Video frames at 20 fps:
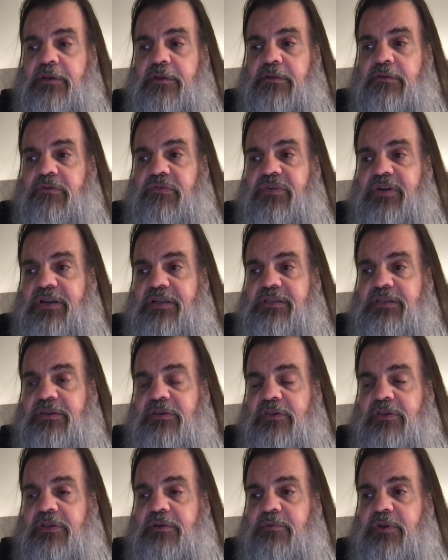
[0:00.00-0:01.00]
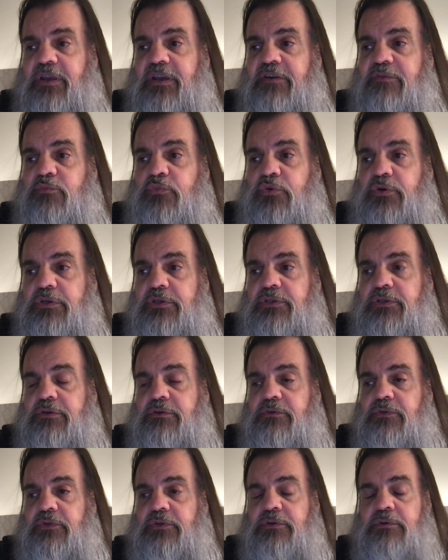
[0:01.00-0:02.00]
the fact is that we have more
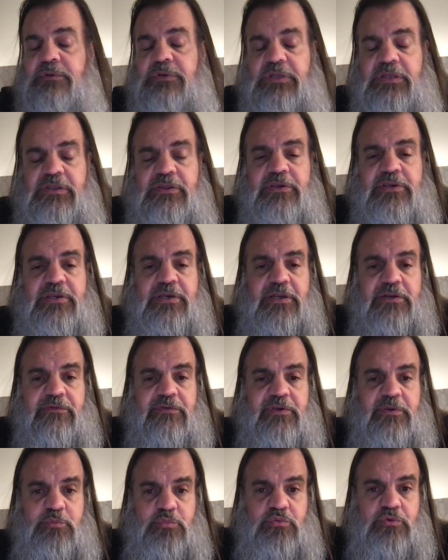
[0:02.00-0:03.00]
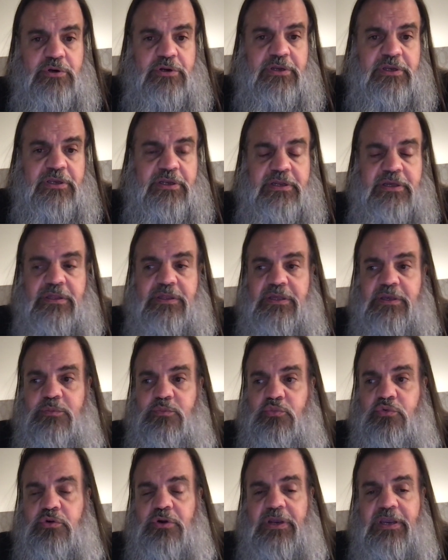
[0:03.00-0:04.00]
students who need this kind of support, and I think
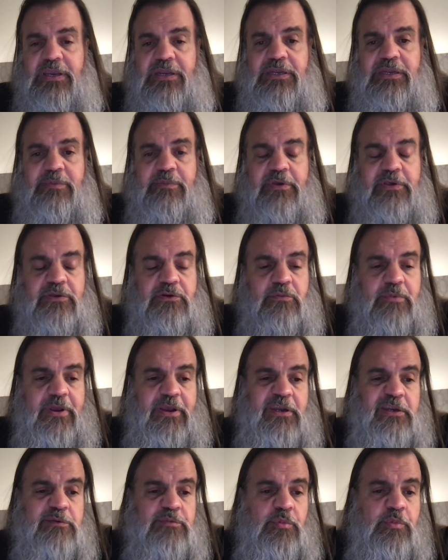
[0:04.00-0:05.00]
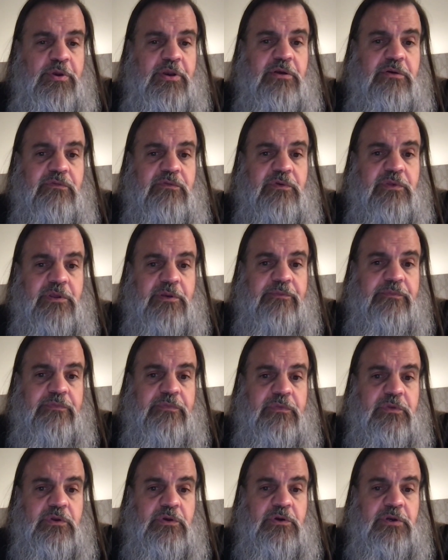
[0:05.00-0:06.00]
more academics are ready to prepare for them
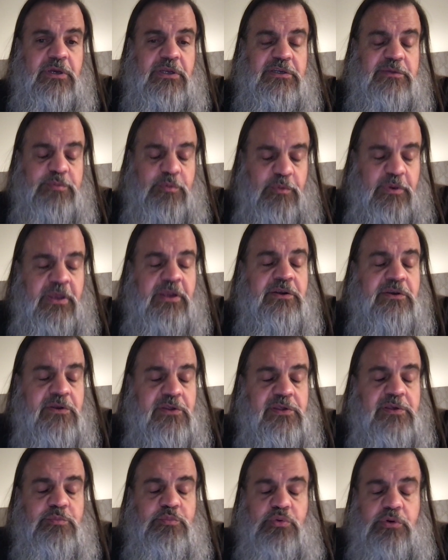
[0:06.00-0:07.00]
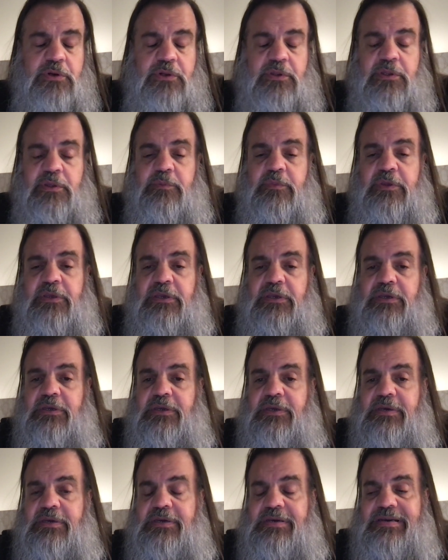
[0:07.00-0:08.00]
and to, and to support them.
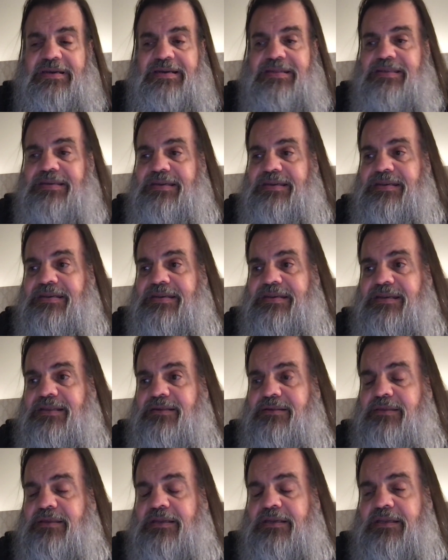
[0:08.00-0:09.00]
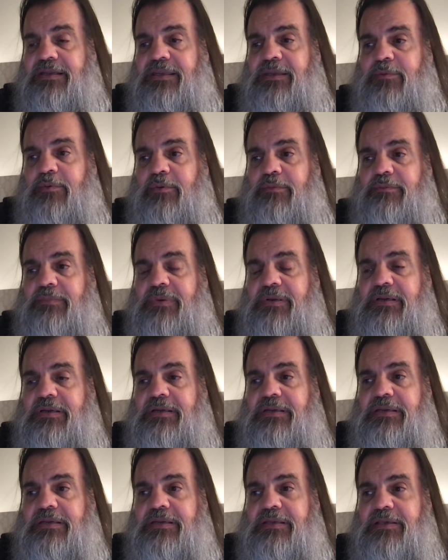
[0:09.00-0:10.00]
I think another thing to keep in
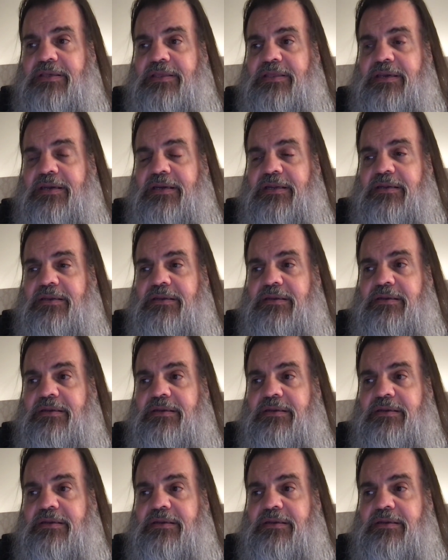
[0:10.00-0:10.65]
mind is that